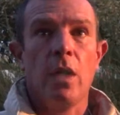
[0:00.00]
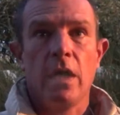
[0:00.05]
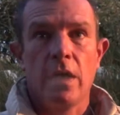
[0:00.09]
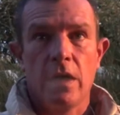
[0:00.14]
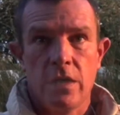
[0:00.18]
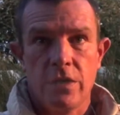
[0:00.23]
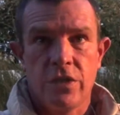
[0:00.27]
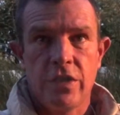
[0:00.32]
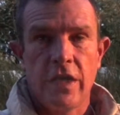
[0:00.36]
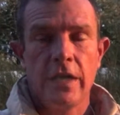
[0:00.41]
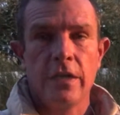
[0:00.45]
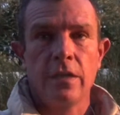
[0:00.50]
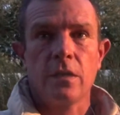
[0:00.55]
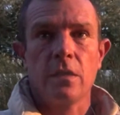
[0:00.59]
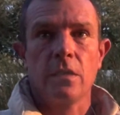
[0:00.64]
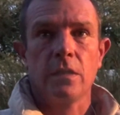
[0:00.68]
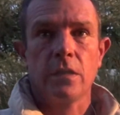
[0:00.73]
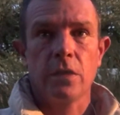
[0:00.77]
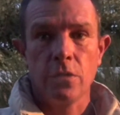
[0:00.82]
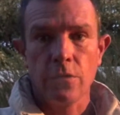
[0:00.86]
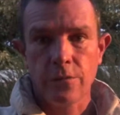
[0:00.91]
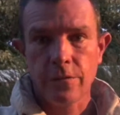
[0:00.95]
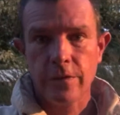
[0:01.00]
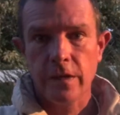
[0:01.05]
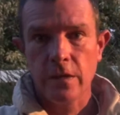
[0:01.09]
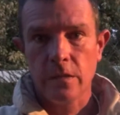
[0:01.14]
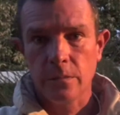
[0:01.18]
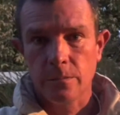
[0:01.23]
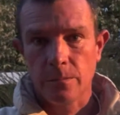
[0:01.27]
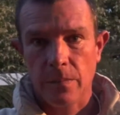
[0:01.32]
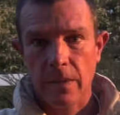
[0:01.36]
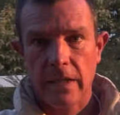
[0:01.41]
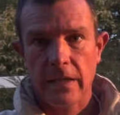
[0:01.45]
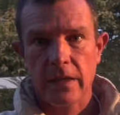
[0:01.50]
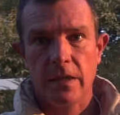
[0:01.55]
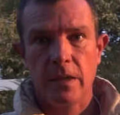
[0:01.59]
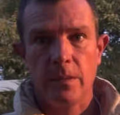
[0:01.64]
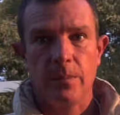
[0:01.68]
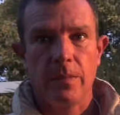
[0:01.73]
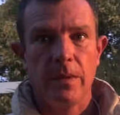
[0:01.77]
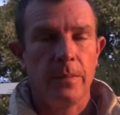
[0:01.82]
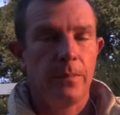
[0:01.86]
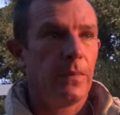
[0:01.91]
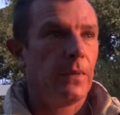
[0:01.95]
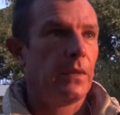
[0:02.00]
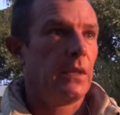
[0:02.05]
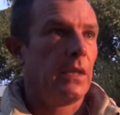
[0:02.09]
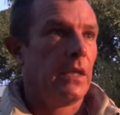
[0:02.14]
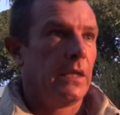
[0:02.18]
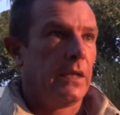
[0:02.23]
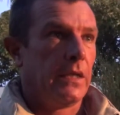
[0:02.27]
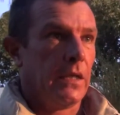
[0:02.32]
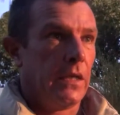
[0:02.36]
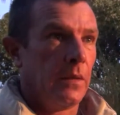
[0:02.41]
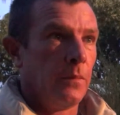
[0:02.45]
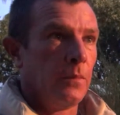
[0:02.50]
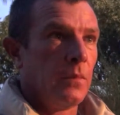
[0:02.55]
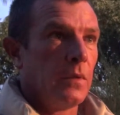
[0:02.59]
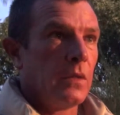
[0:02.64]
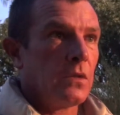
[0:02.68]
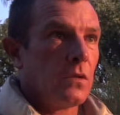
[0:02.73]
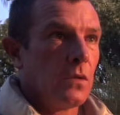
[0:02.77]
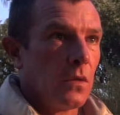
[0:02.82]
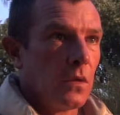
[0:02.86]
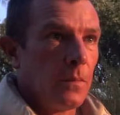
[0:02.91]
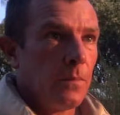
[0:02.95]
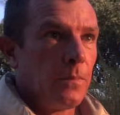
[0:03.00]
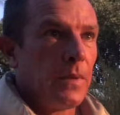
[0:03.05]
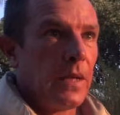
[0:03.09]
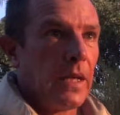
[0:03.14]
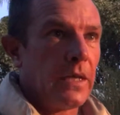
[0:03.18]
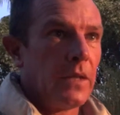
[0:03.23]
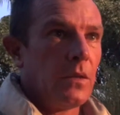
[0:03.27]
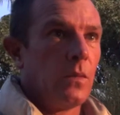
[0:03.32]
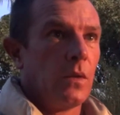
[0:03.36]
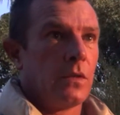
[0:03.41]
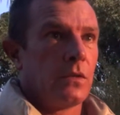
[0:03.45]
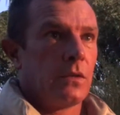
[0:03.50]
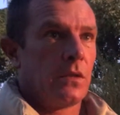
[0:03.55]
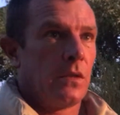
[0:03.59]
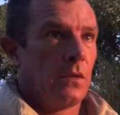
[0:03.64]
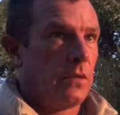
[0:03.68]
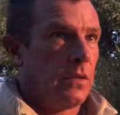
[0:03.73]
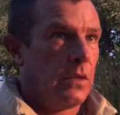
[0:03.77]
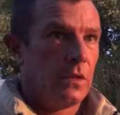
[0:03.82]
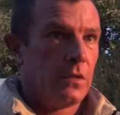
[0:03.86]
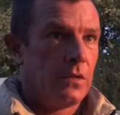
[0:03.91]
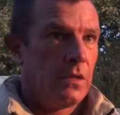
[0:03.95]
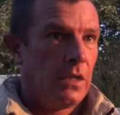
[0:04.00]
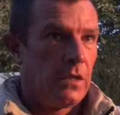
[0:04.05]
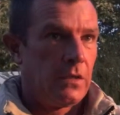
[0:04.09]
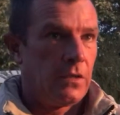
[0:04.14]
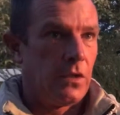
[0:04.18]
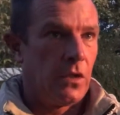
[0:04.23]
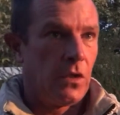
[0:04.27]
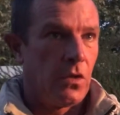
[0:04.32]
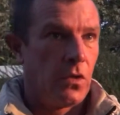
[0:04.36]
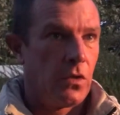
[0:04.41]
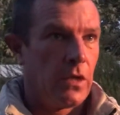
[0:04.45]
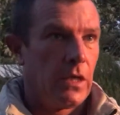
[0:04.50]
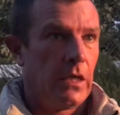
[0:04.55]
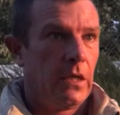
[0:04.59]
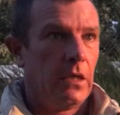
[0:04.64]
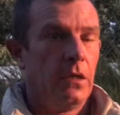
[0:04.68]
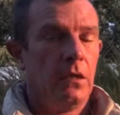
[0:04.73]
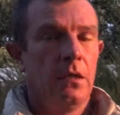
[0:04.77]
you are a general, you've killed plenty people, and he's got a plain one, so he's just a rookie.